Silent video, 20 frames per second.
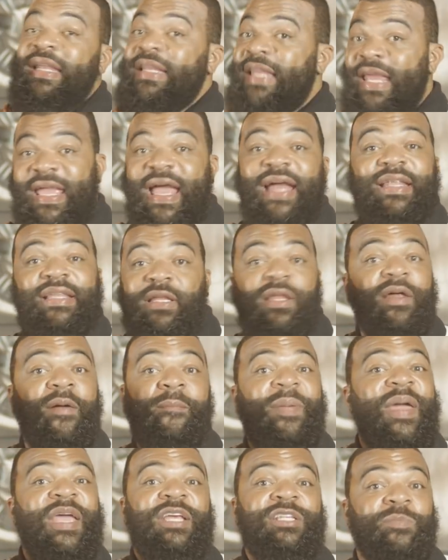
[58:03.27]
They got the little
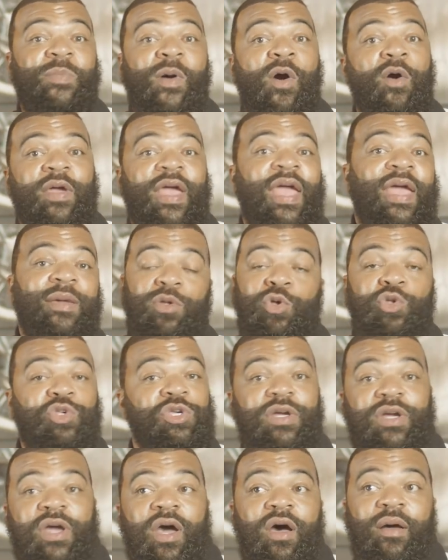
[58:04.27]
baseball game. You
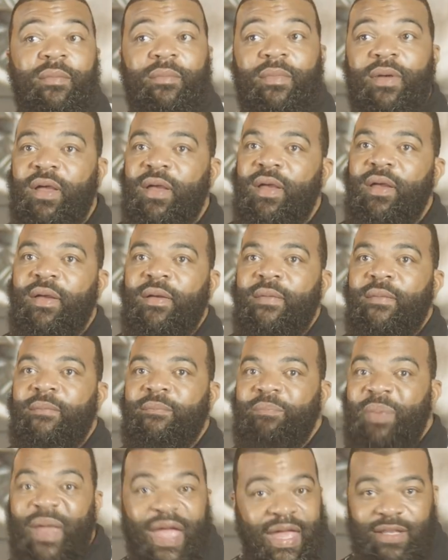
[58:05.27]
should come.
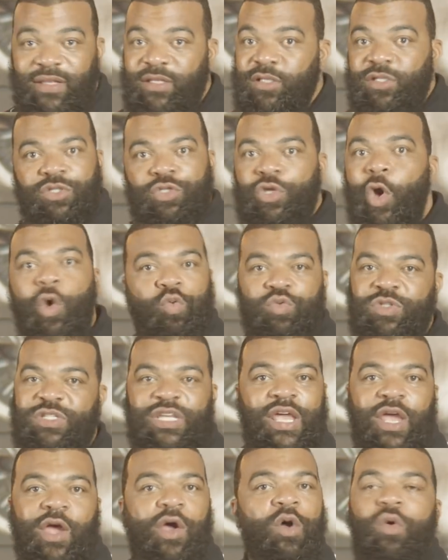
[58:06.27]
Bet, don't
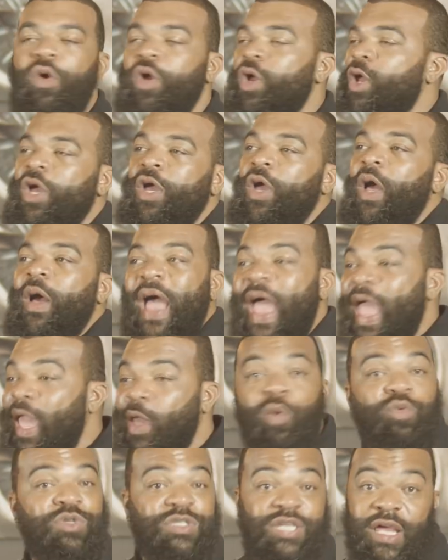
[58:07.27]
tell. I
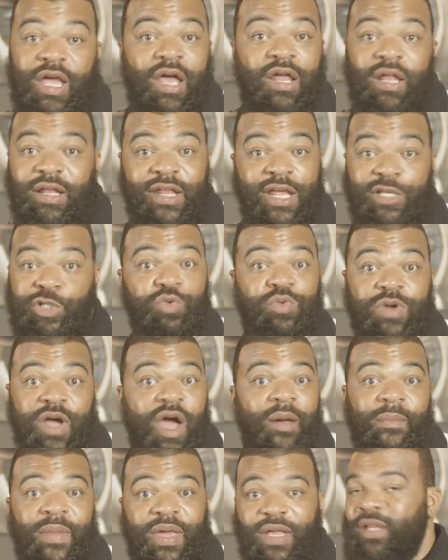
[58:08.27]
ain't gonna tell her that you
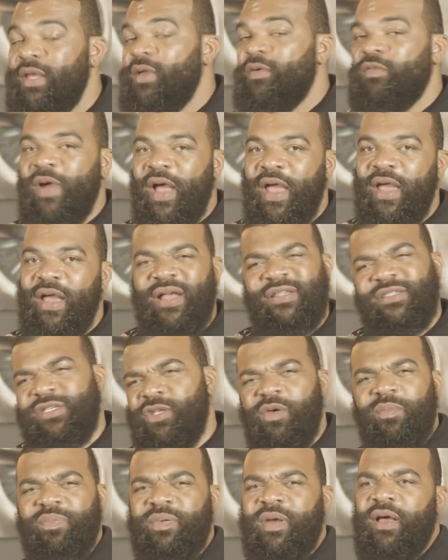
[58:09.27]
coming, right? I
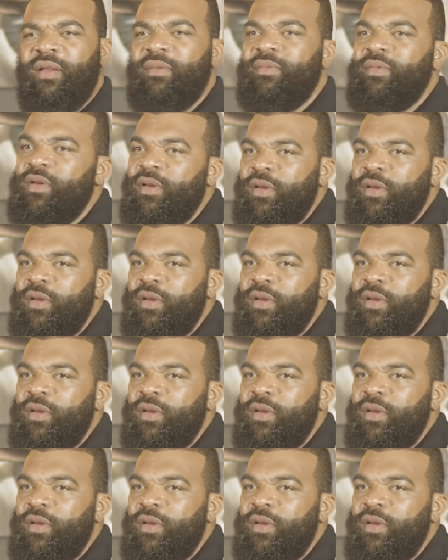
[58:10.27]
said, no problem.